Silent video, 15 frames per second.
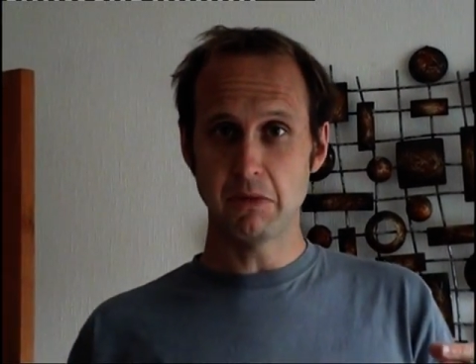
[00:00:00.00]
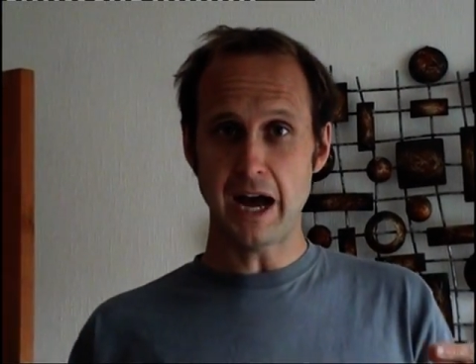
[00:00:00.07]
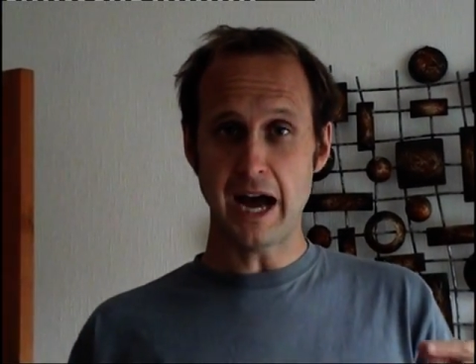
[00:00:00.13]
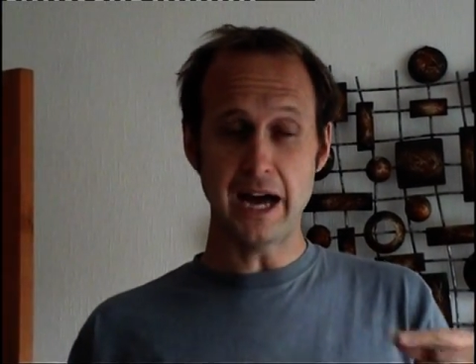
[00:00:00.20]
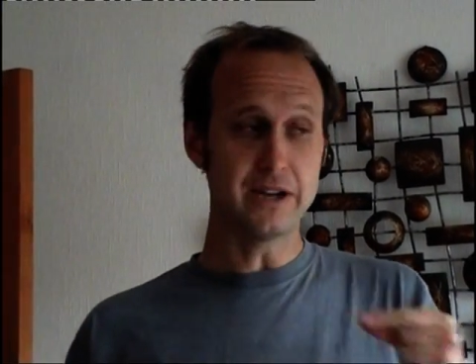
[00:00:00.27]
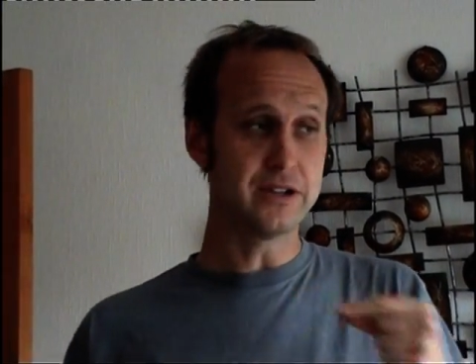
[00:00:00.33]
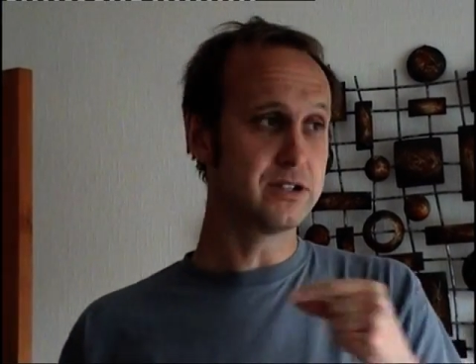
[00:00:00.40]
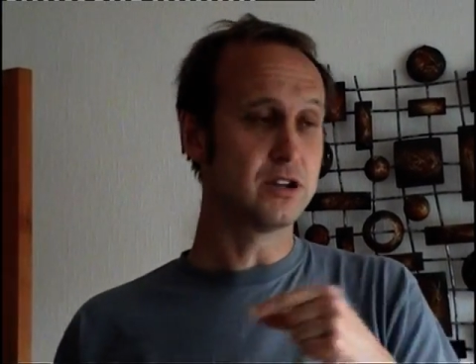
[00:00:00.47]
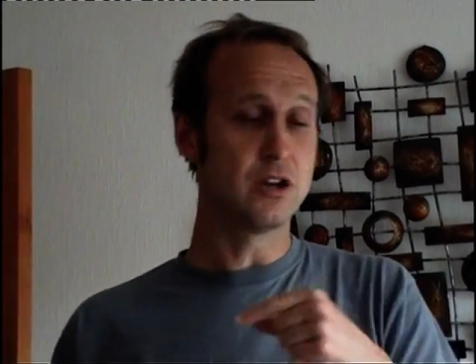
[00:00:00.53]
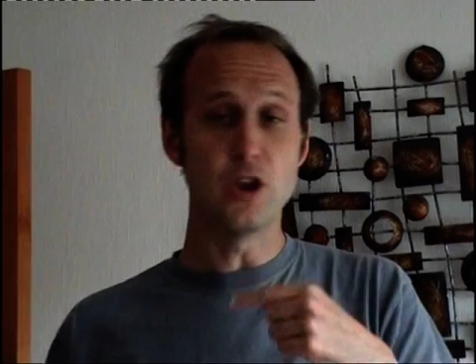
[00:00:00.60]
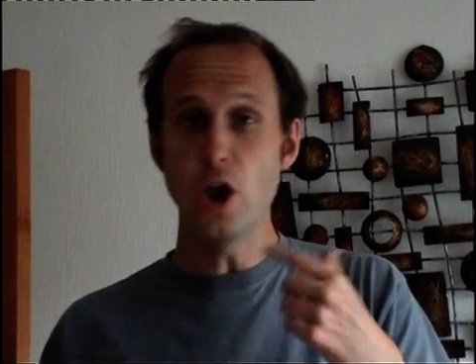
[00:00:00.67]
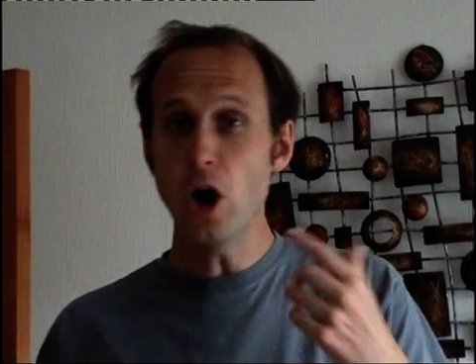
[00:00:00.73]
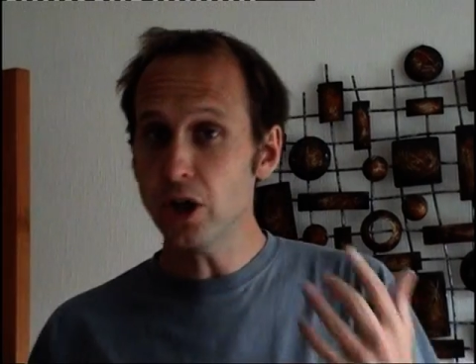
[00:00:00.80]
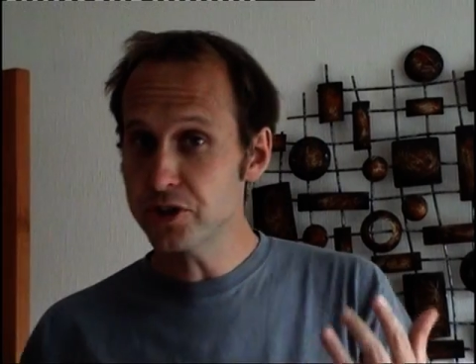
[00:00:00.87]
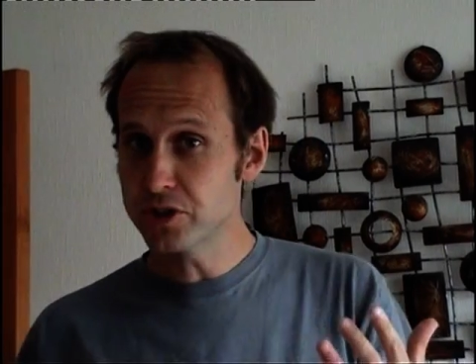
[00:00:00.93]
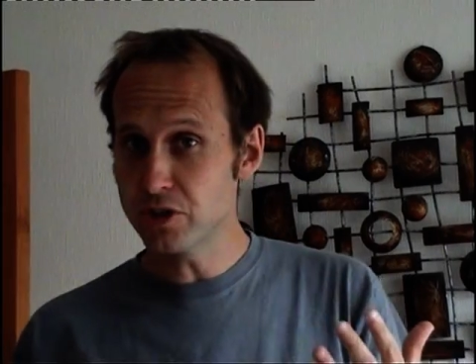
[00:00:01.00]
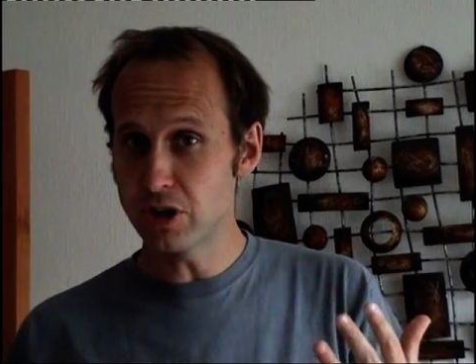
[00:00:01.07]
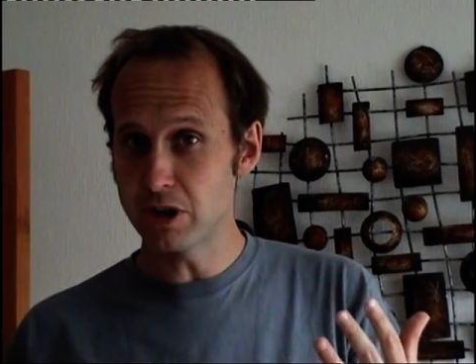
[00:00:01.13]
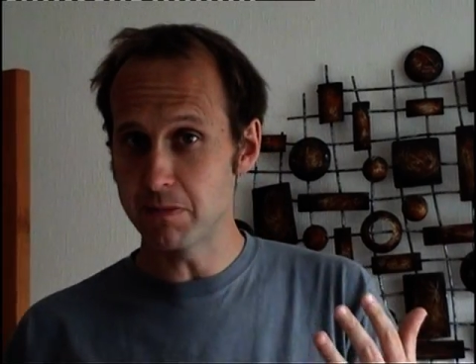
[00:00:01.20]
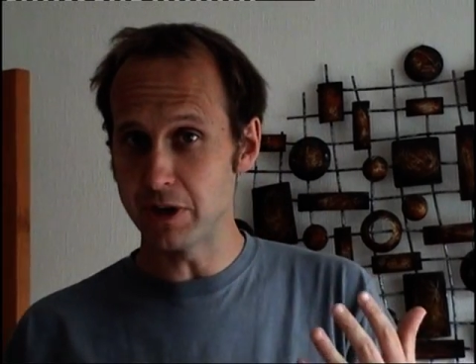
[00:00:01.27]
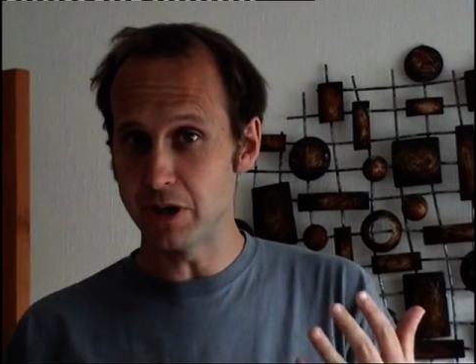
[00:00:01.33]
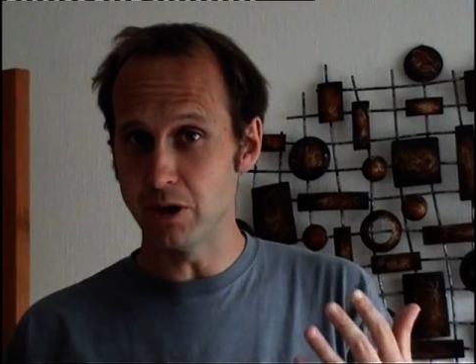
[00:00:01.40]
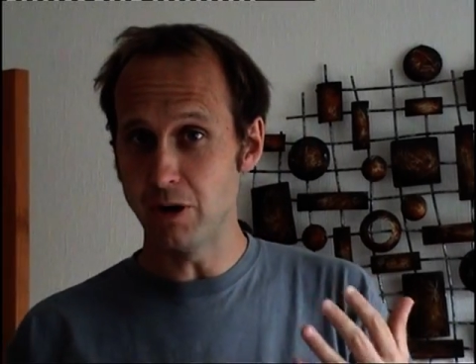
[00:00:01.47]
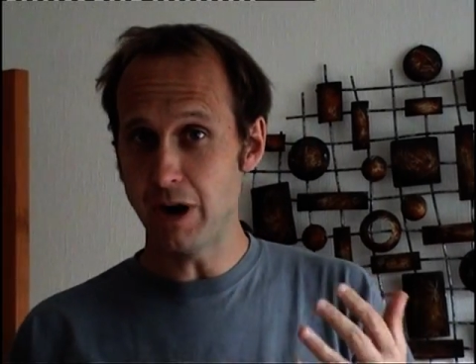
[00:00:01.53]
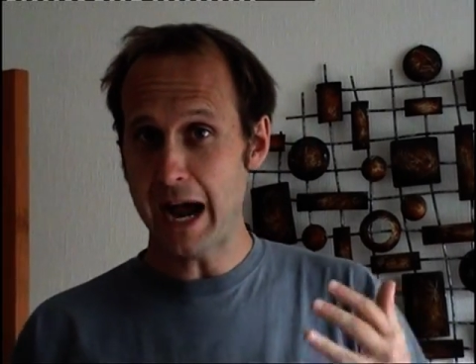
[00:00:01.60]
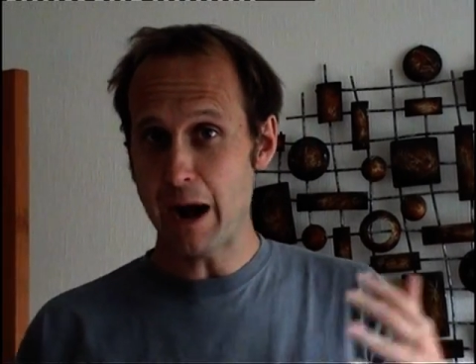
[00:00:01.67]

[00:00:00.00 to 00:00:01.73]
and not criminal.